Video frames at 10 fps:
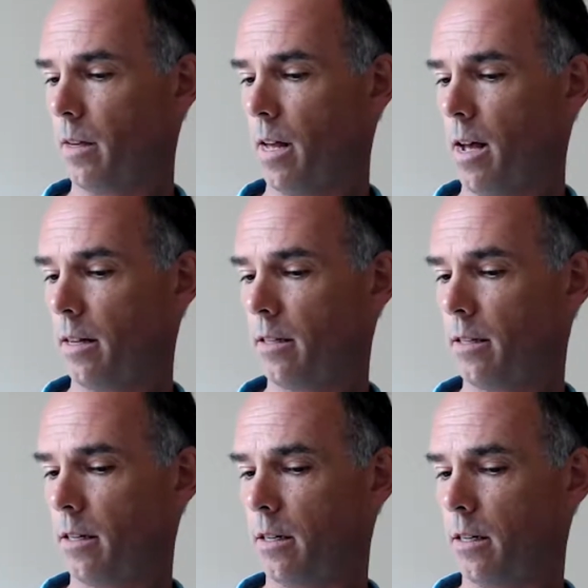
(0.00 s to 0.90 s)
at
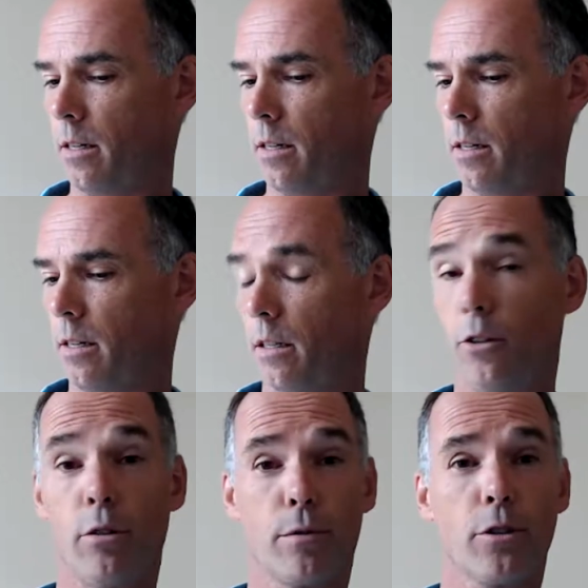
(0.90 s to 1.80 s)
the
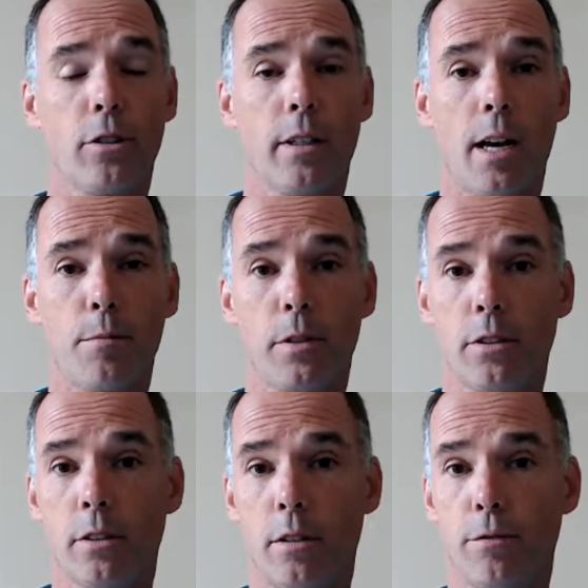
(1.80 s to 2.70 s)
university
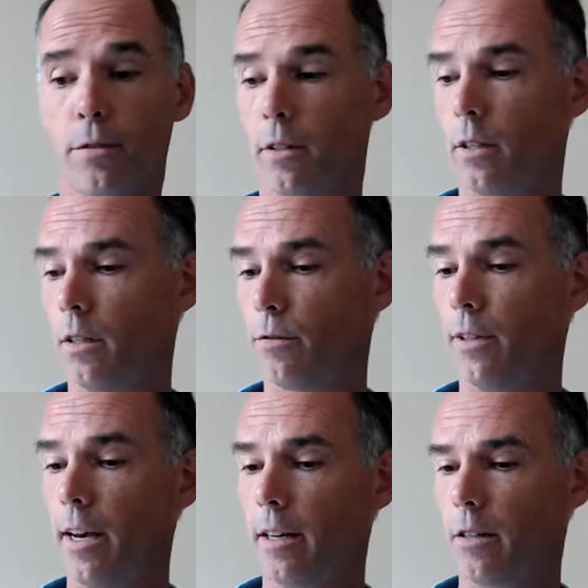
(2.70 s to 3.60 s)
campus of
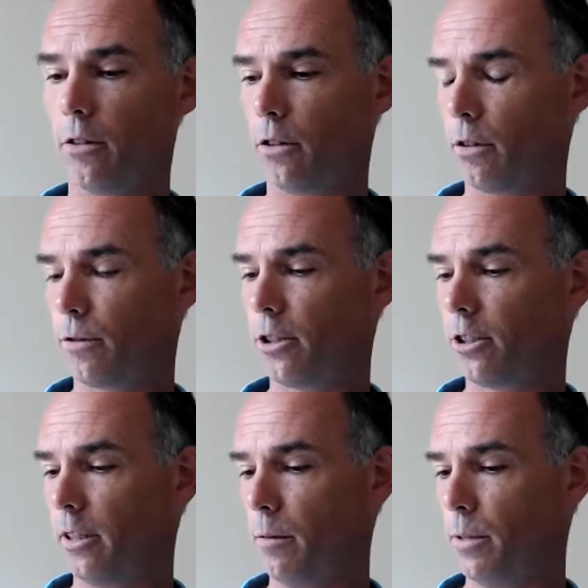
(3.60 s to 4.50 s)
Nyenrode
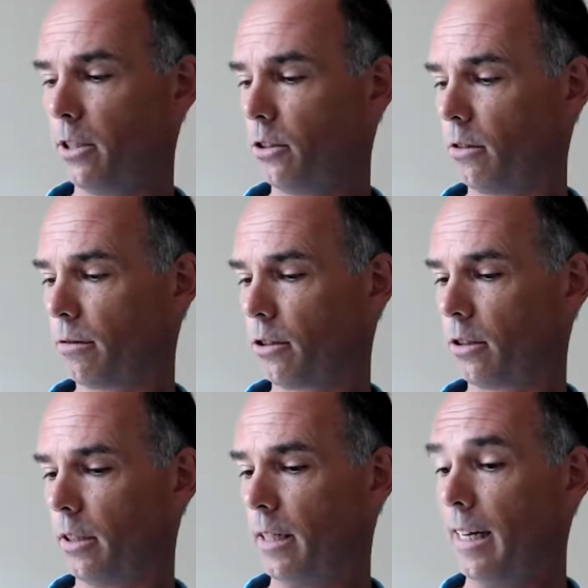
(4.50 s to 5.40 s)
University, Business
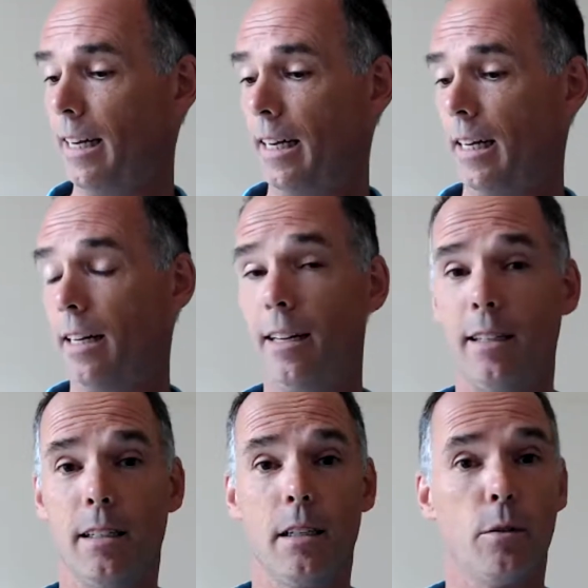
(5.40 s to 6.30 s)
University.
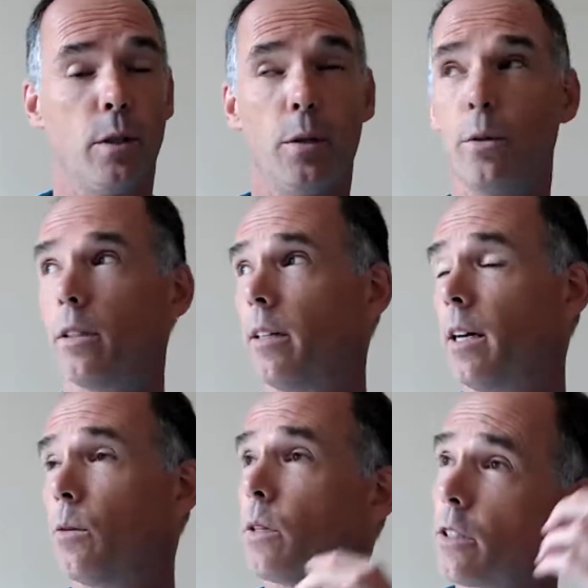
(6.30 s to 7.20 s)
We were
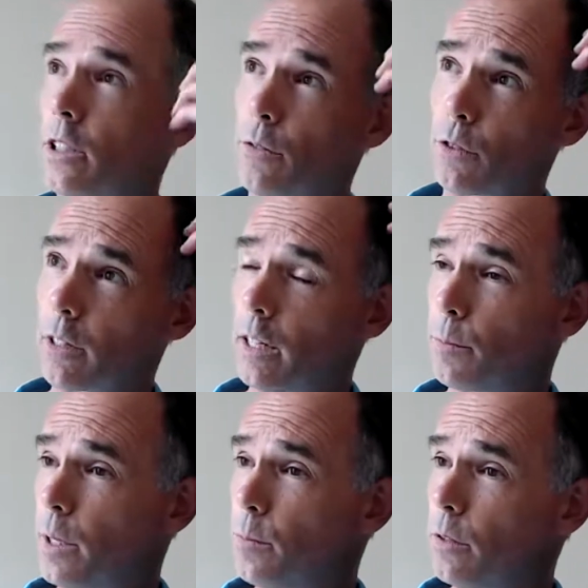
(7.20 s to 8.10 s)
there with 7 or 8
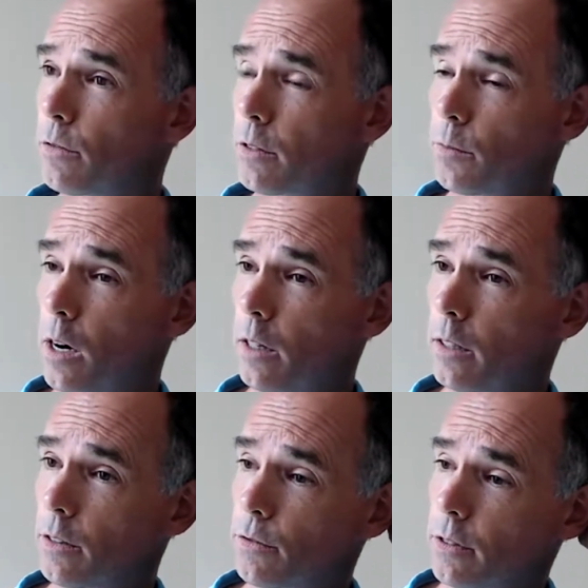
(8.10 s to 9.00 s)
people from
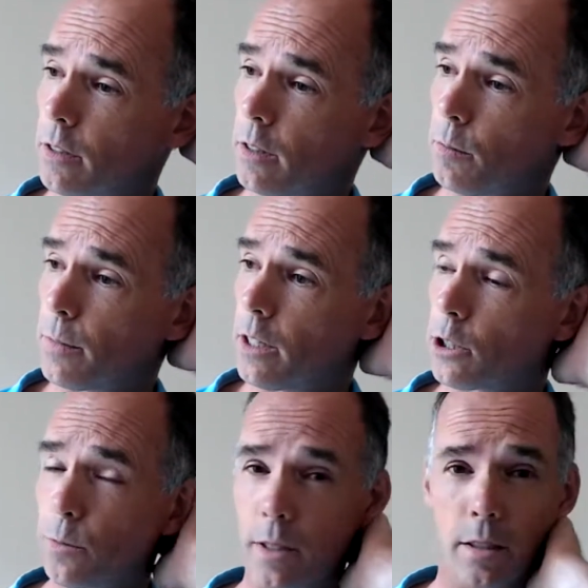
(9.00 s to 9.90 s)
Holland, from
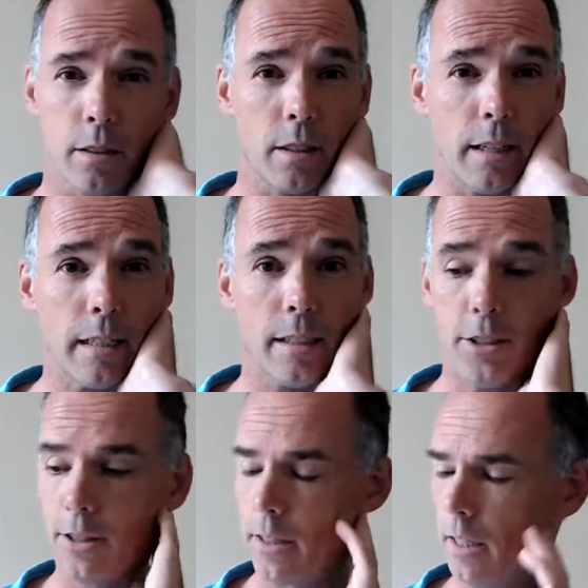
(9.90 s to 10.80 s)
Belgium, and the
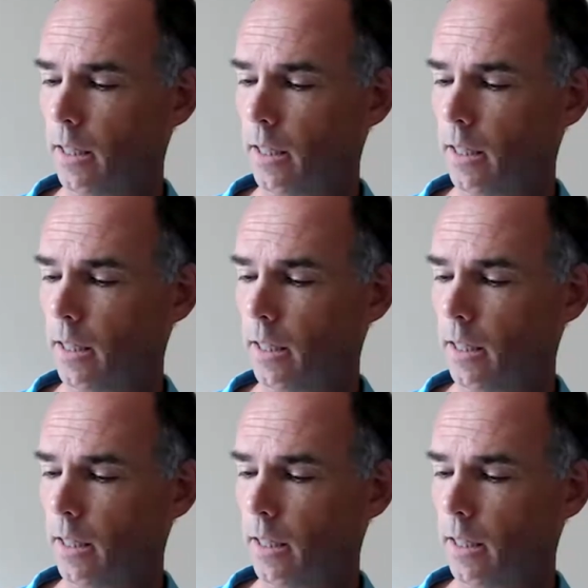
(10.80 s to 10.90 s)
Netherlands.